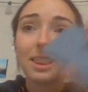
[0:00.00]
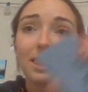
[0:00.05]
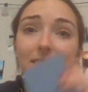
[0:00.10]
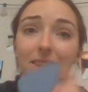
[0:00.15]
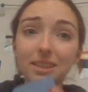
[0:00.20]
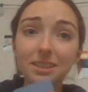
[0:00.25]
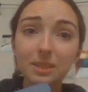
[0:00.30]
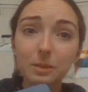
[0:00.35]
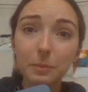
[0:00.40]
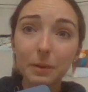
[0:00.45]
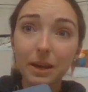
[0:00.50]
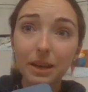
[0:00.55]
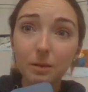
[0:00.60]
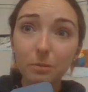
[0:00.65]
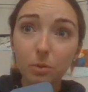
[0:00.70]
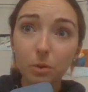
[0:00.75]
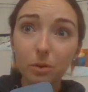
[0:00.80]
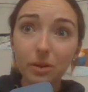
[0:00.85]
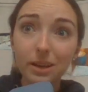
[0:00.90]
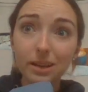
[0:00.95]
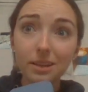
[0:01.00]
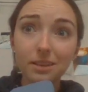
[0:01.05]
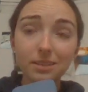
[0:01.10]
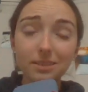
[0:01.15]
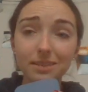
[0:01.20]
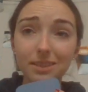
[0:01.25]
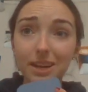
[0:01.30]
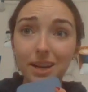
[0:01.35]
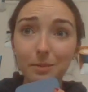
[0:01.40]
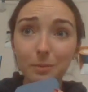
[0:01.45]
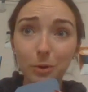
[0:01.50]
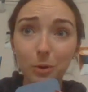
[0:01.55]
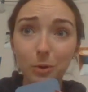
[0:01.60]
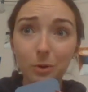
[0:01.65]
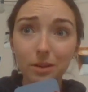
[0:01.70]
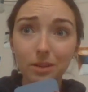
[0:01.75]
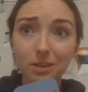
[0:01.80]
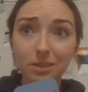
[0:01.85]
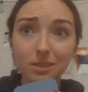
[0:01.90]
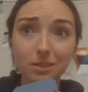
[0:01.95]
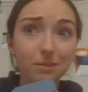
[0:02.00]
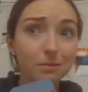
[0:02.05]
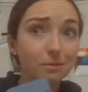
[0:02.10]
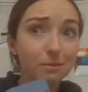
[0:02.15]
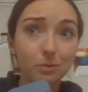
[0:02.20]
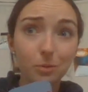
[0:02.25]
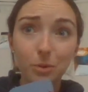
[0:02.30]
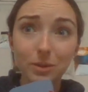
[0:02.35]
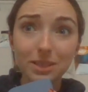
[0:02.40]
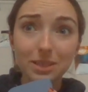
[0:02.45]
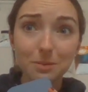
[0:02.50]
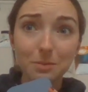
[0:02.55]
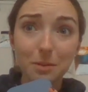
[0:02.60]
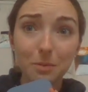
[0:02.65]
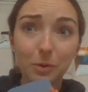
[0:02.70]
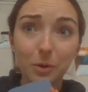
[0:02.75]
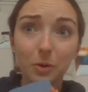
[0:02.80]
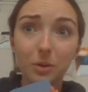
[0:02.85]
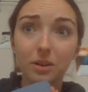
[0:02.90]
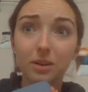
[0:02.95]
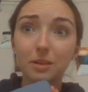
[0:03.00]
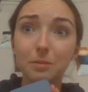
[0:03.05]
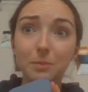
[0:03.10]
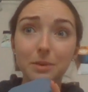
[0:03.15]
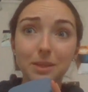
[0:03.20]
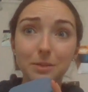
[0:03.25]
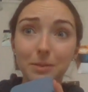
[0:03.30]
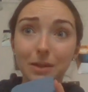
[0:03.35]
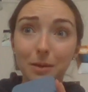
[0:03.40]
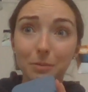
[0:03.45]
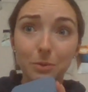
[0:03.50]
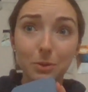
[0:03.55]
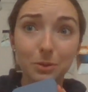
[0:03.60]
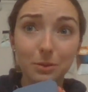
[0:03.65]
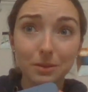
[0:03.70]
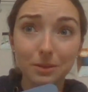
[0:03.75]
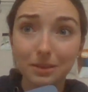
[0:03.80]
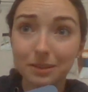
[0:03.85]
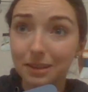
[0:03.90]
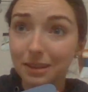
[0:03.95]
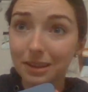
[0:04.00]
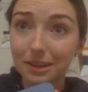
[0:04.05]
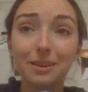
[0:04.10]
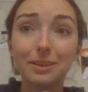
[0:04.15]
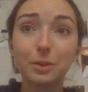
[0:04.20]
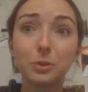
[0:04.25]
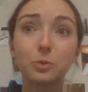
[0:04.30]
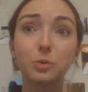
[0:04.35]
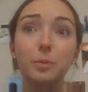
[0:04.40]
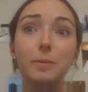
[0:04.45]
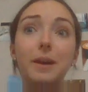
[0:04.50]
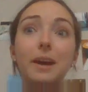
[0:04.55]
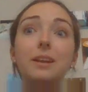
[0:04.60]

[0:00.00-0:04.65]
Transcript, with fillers: this bad boy that I'm recording this voice memo on because my computer audio is real